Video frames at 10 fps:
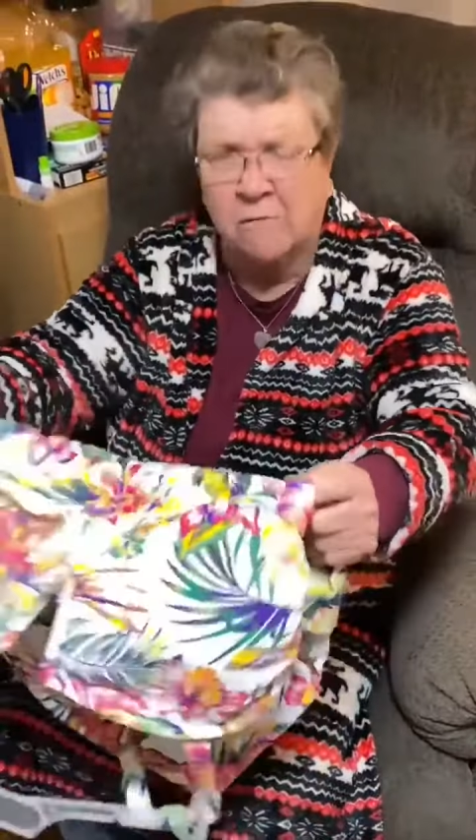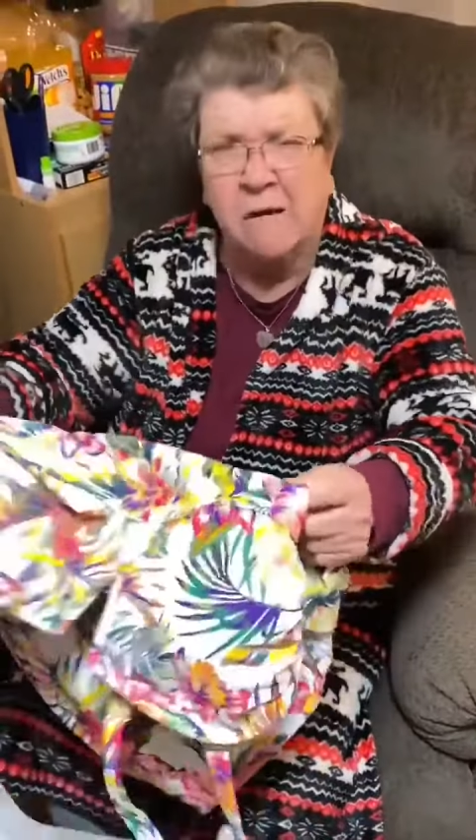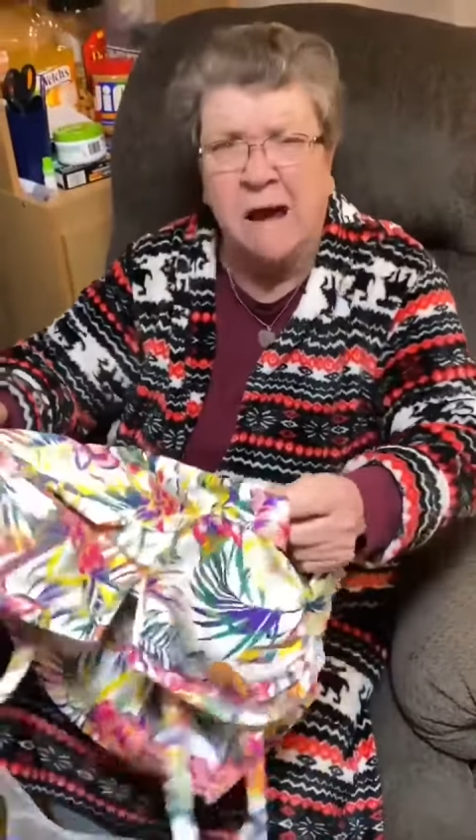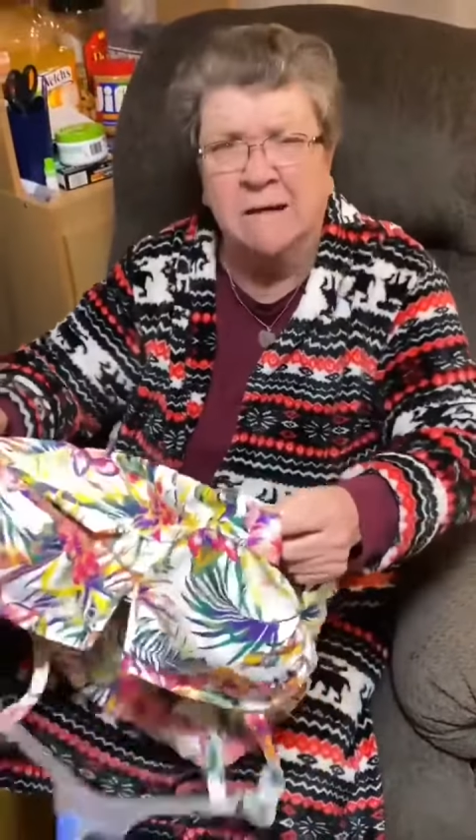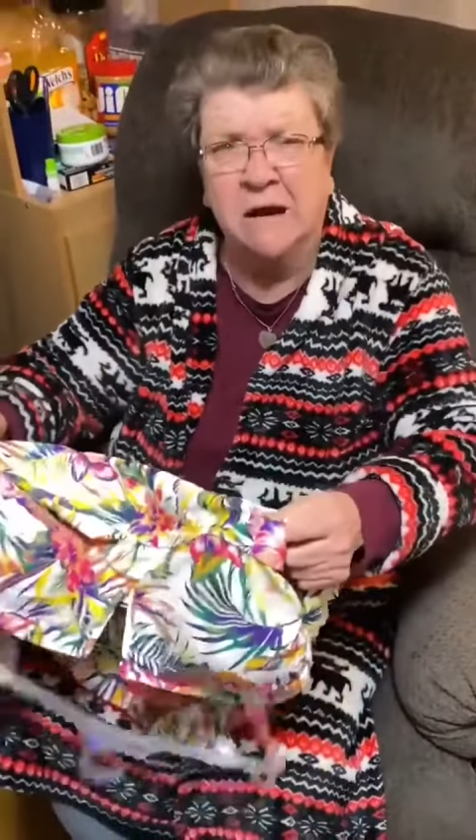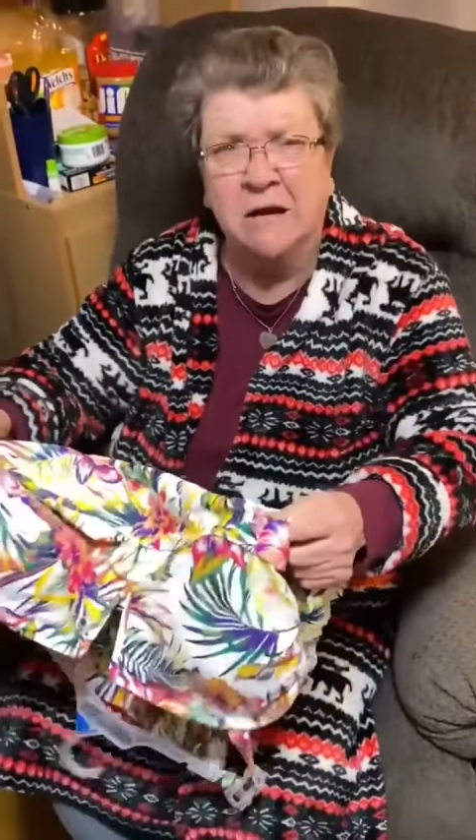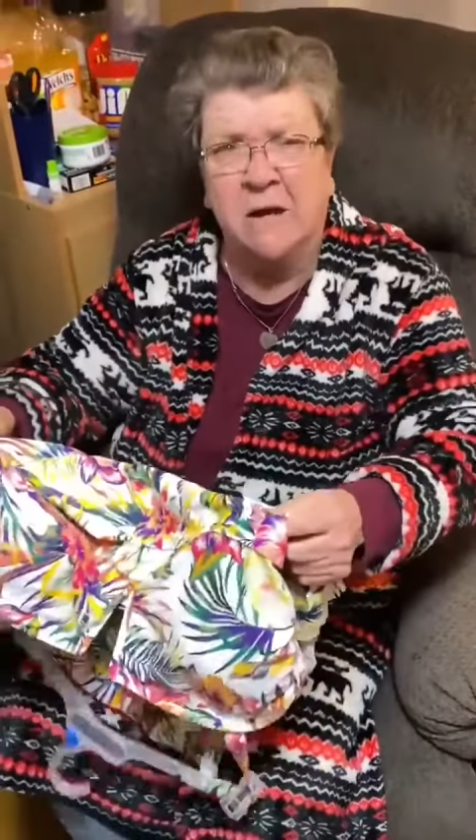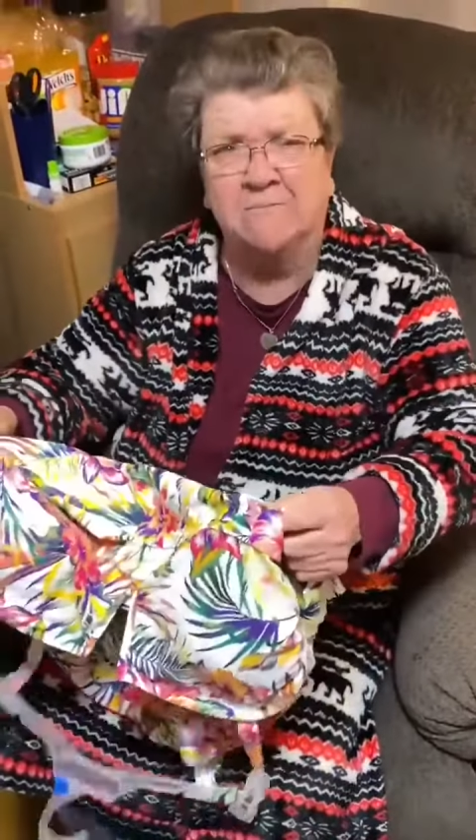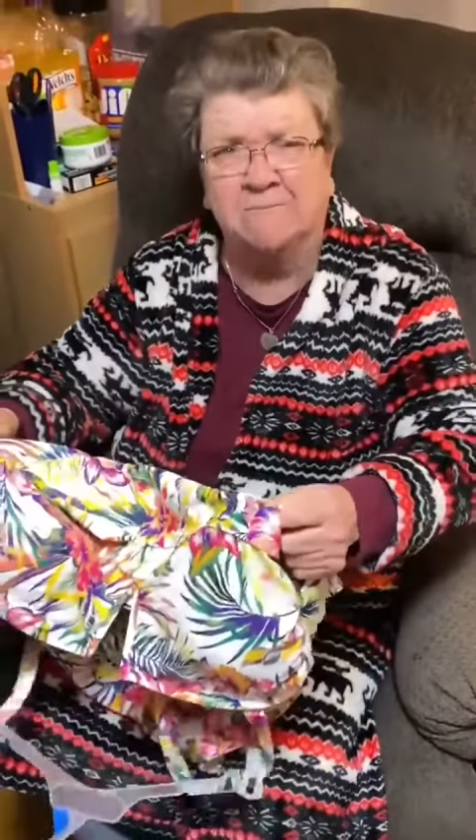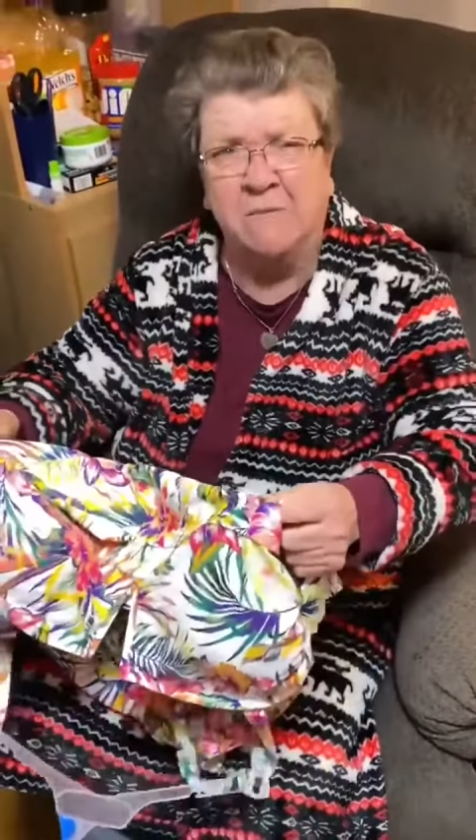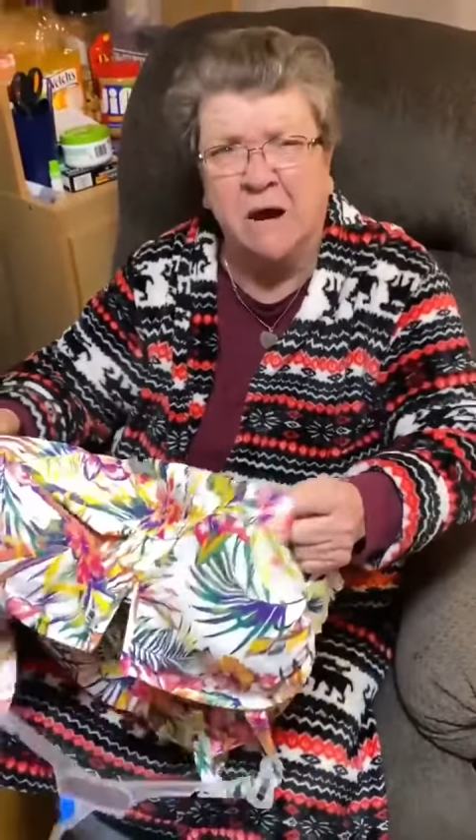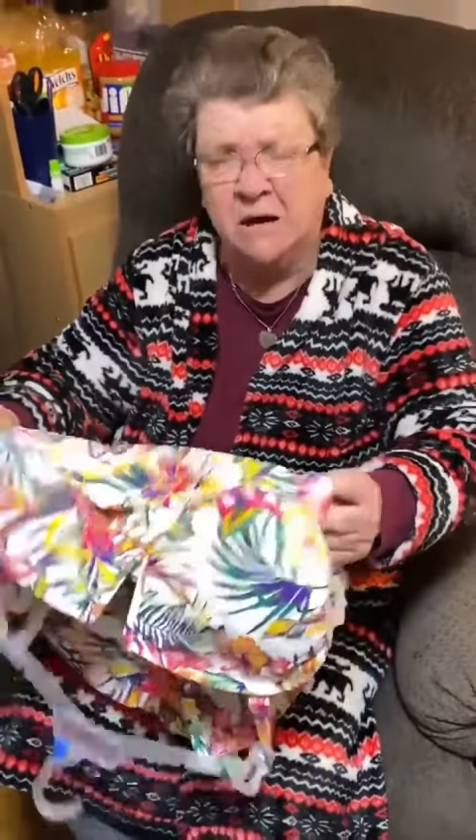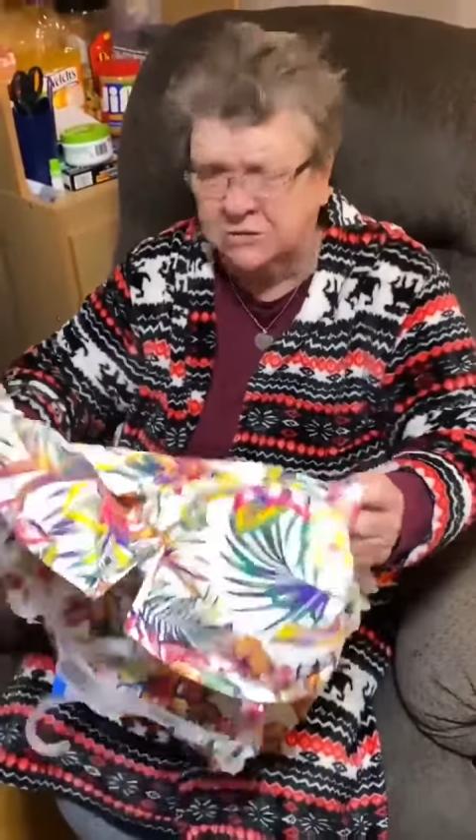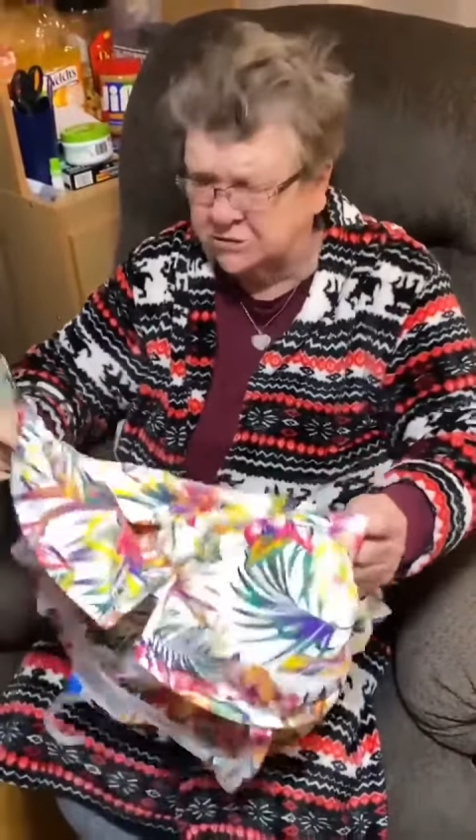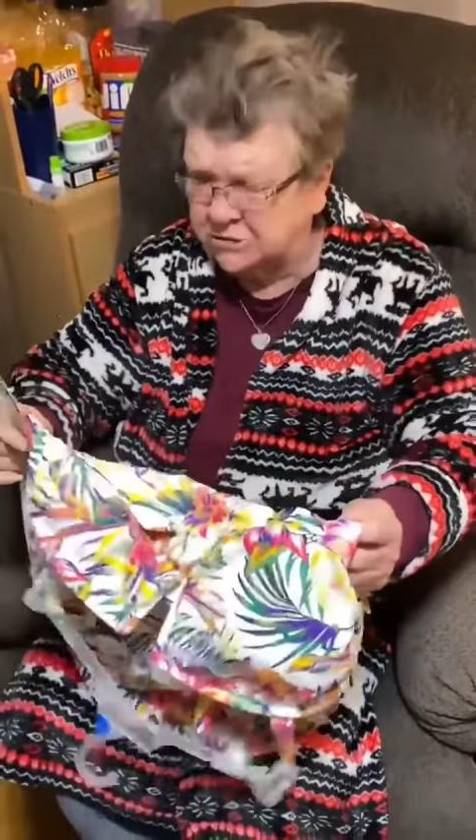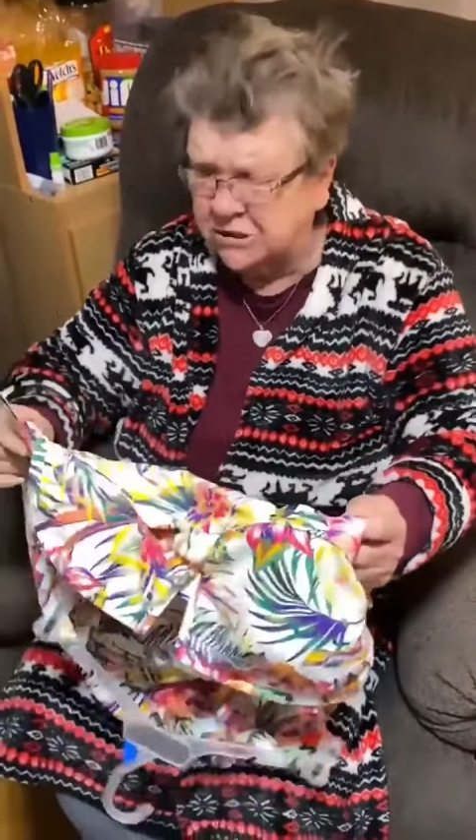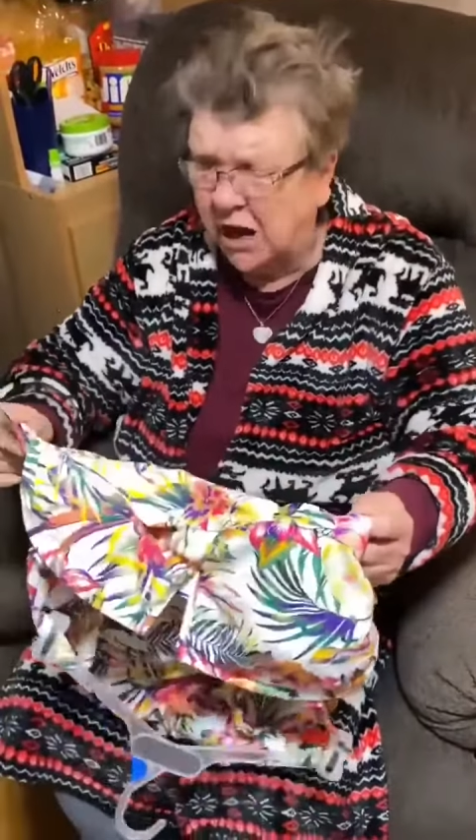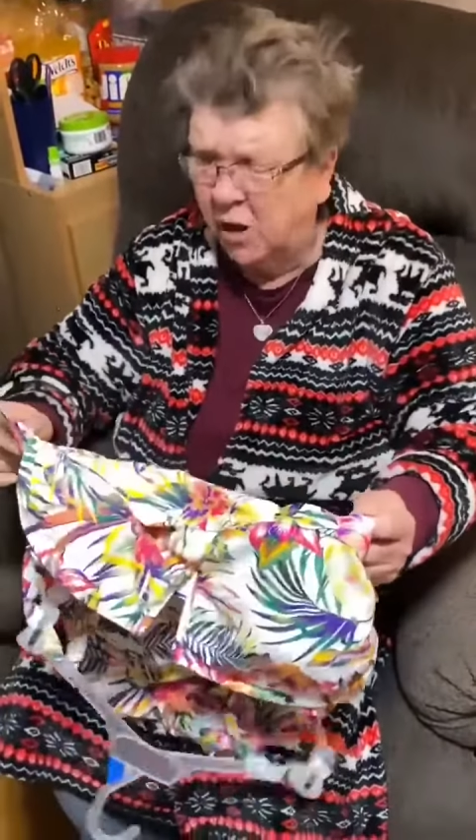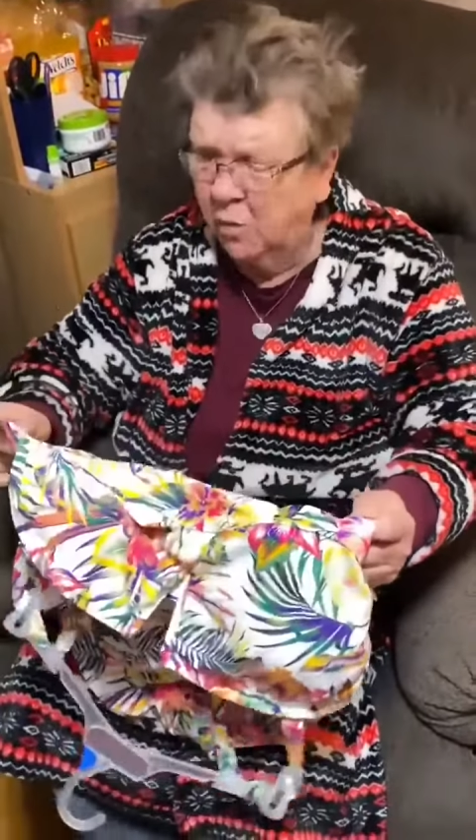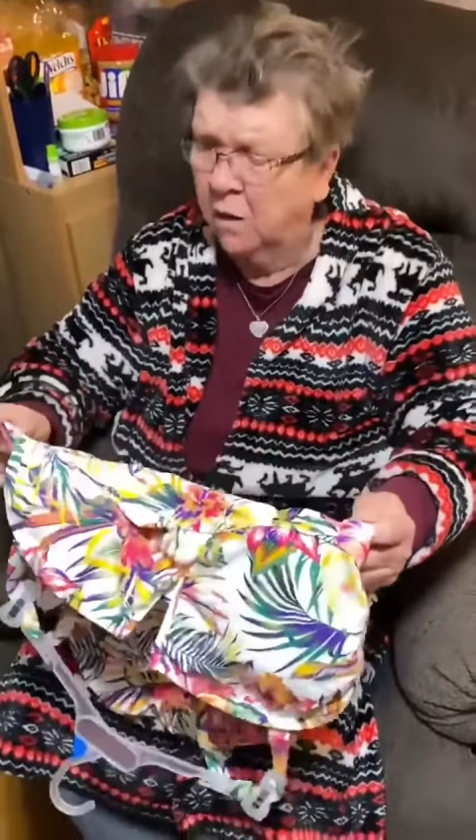around in the fucking
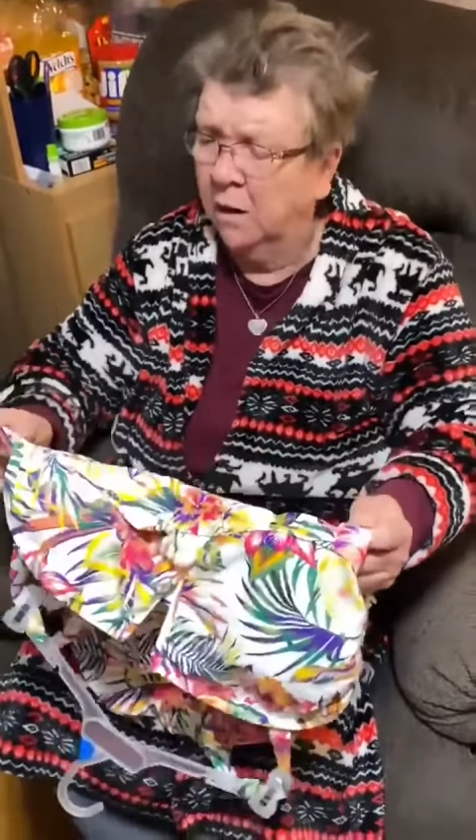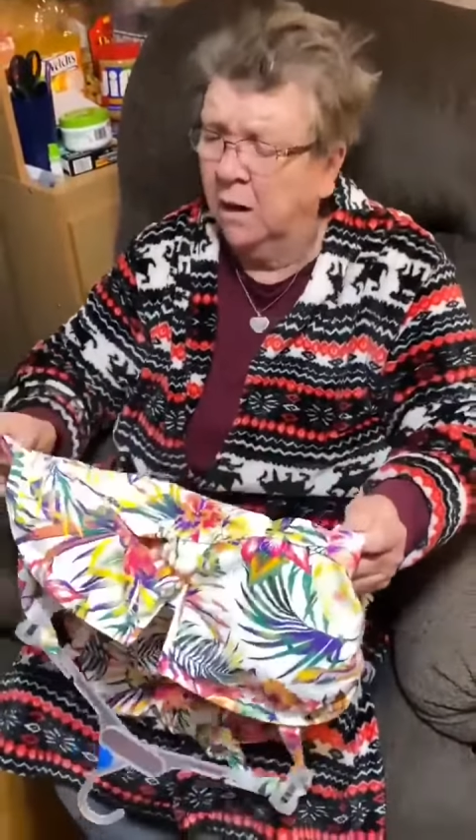snow.